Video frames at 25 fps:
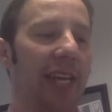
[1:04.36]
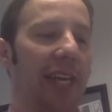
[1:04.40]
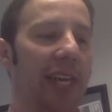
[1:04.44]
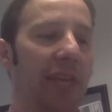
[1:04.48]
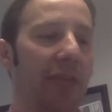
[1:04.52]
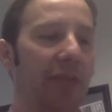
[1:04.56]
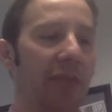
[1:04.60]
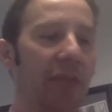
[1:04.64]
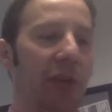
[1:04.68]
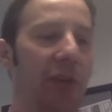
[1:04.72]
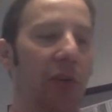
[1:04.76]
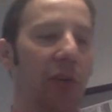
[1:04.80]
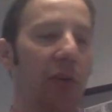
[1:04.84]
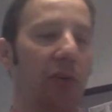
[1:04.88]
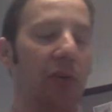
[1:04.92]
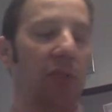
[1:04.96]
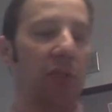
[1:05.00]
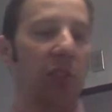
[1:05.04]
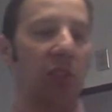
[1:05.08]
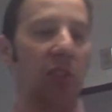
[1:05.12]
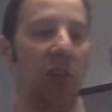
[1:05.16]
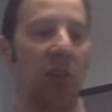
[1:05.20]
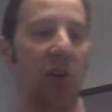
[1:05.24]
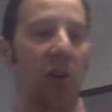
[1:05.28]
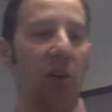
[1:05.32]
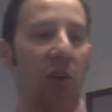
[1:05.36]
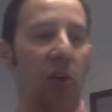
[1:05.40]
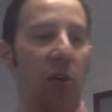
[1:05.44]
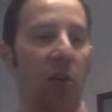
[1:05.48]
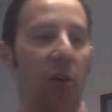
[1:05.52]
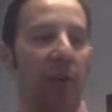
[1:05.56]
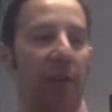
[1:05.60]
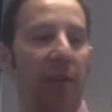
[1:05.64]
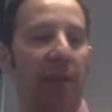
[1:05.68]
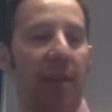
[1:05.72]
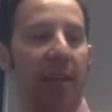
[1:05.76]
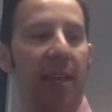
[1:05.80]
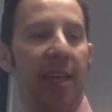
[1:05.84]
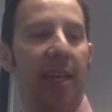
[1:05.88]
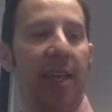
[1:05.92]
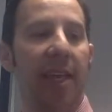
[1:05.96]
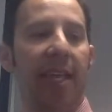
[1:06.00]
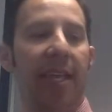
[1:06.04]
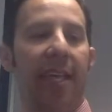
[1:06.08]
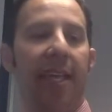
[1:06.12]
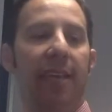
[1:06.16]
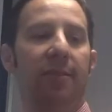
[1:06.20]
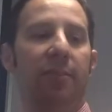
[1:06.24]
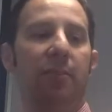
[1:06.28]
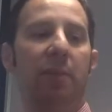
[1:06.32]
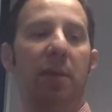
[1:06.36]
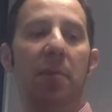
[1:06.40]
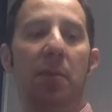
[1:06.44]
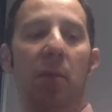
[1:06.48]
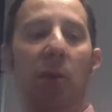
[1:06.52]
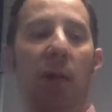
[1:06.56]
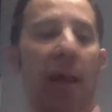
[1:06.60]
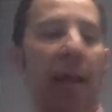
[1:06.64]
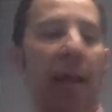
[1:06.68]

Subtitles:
and views. So it gives people